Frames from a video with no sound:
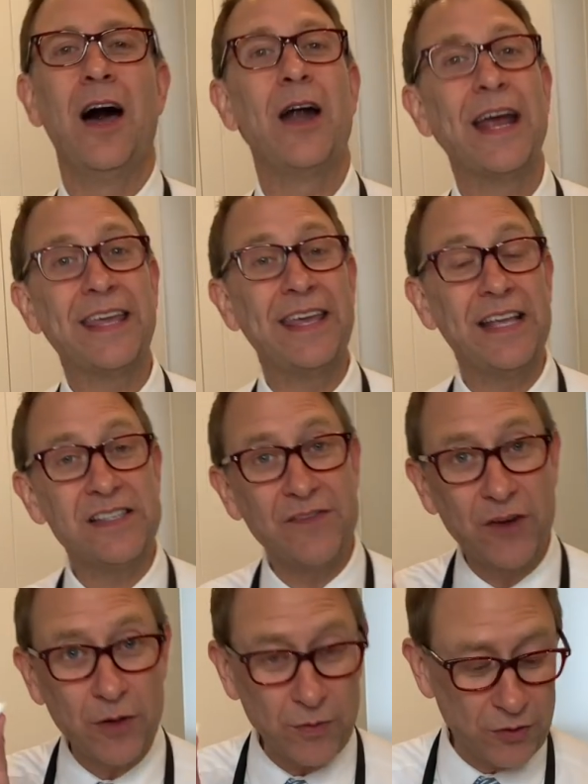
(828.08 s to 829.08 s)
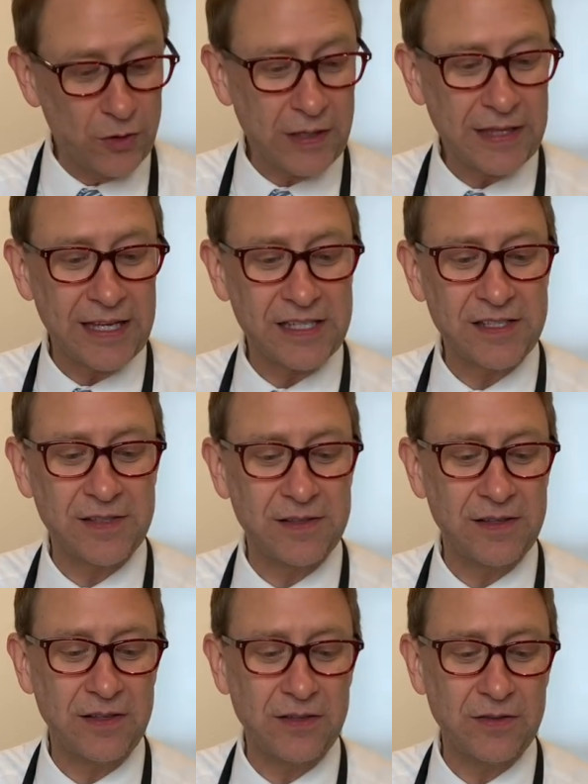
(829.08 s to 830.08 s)
All right, kids, if you're doing this,
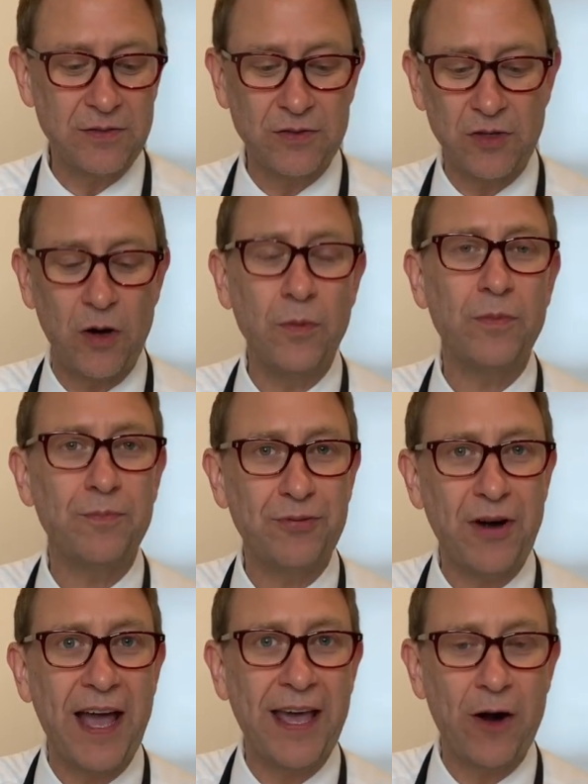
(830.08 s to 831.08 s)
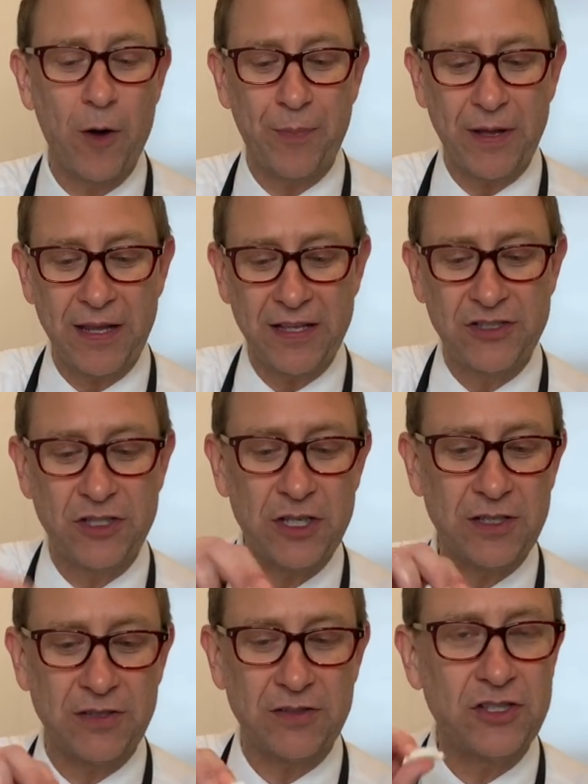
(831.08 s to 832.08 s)
don't pry it open. It should
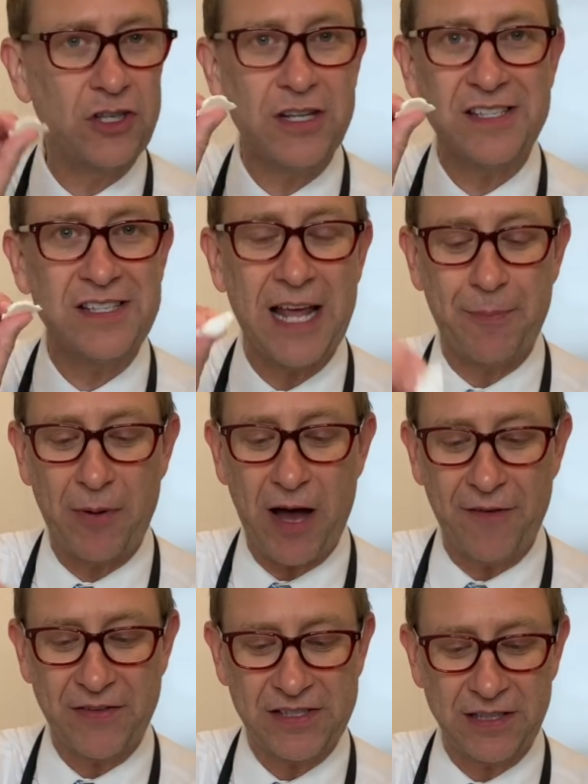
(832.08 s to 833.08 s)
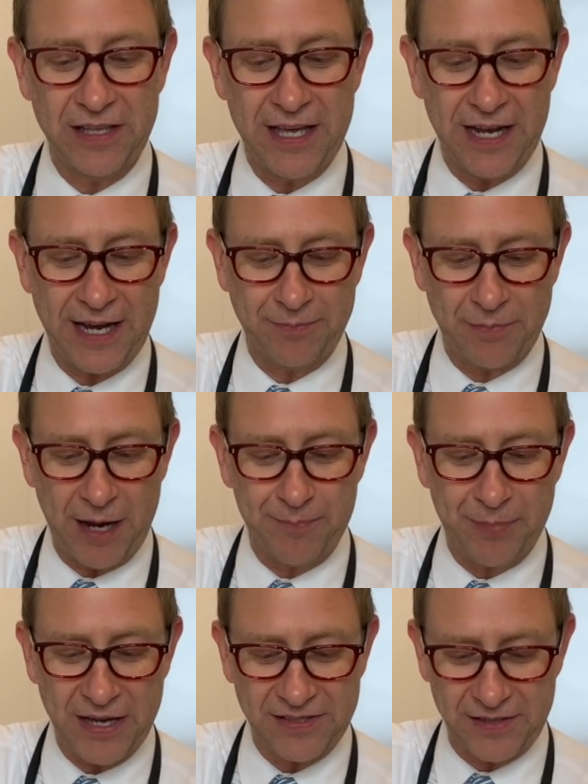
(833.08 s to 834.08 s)
should snap off. It's a lid. I, I
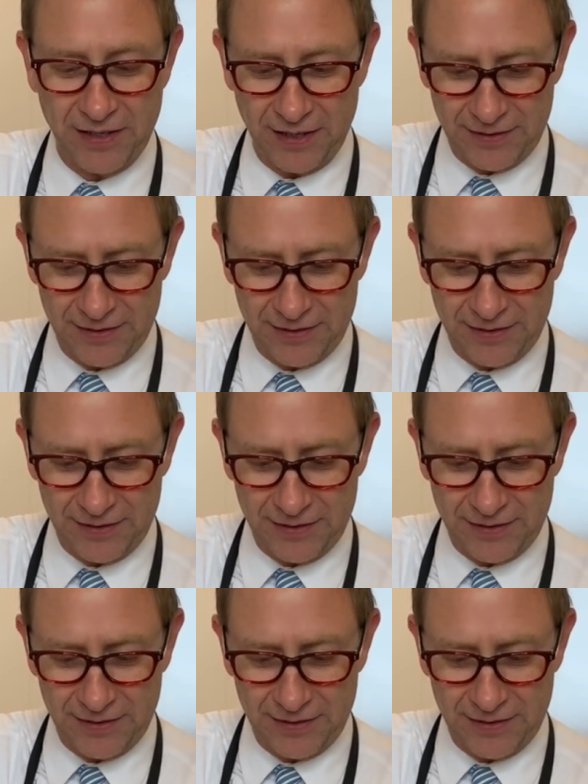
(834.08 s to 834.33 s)
busted it.